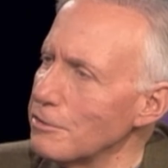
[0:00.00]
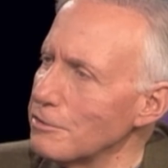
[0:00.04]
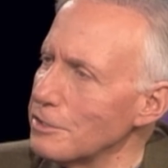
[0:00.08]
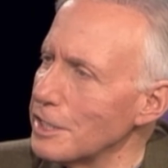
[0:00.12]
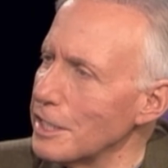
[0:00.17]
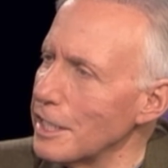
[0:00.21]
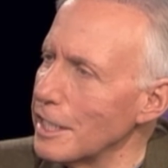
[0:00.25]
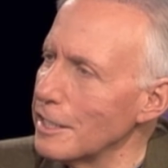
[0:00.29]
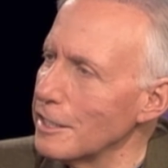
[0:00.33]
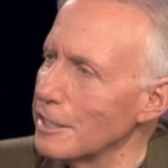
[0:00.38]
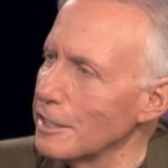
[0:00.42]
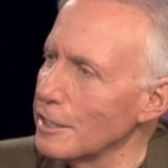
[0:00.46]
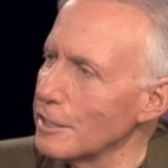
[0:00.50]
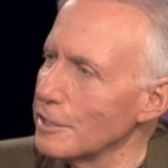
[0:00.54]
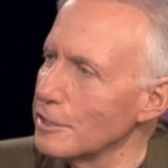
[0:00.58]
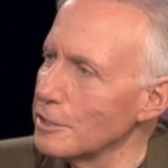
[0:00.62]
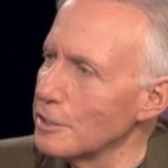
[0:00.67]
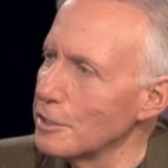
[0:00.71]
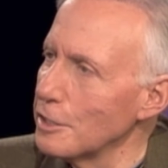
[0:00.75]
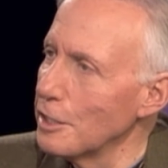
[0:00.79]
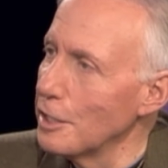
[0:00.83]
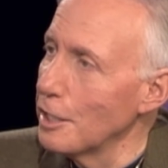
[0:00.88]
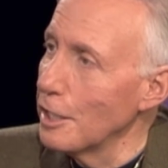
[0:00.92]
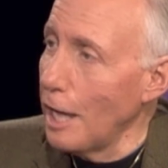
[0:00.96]
you to? He
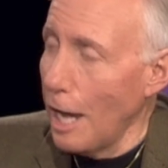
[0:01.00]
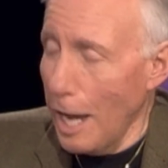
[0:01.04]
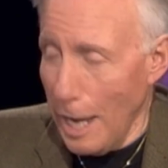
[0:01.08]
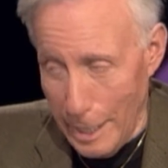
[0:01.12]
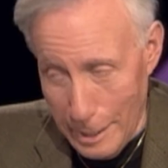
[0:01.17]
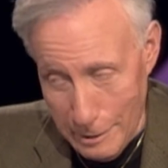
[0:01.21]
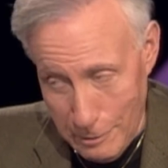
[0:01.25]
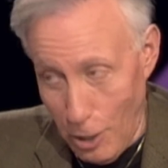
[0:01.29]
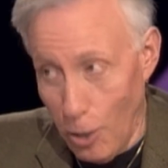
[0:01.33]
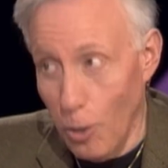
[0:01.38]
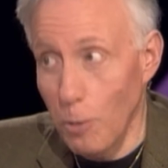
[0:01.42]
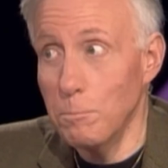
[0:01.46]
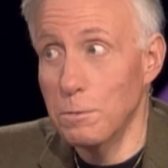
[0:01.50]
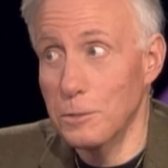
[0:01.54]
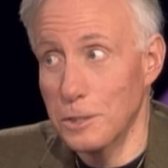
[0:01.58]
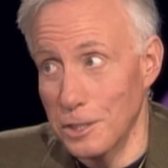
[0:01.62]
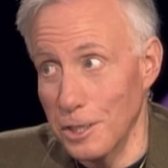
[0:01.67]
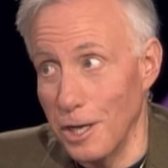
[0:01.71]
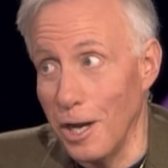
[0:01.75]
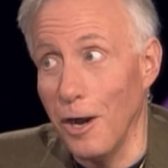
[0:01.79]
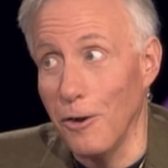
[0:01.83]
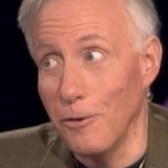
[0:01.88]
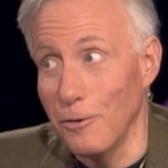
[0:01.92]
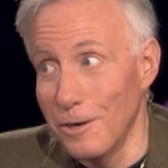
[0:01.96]
did. I hope
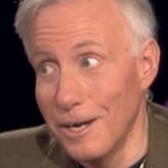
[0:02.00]
so.